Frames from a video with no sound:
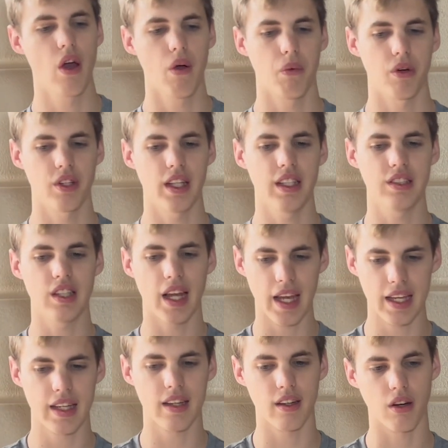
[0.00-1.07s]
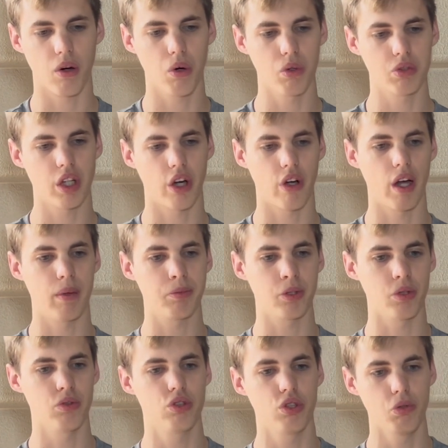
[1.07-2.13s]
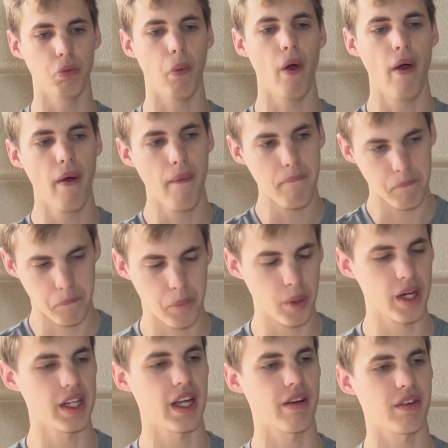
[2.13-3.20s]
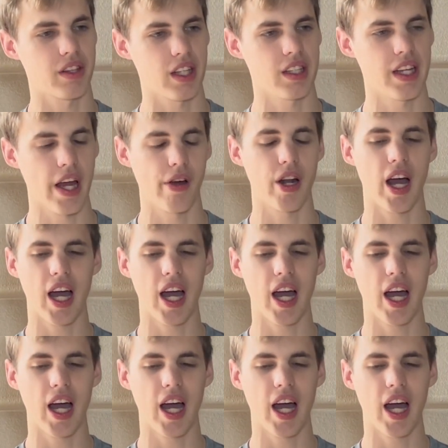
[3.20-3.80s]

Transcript: where they take a whole entire episode to break everything down.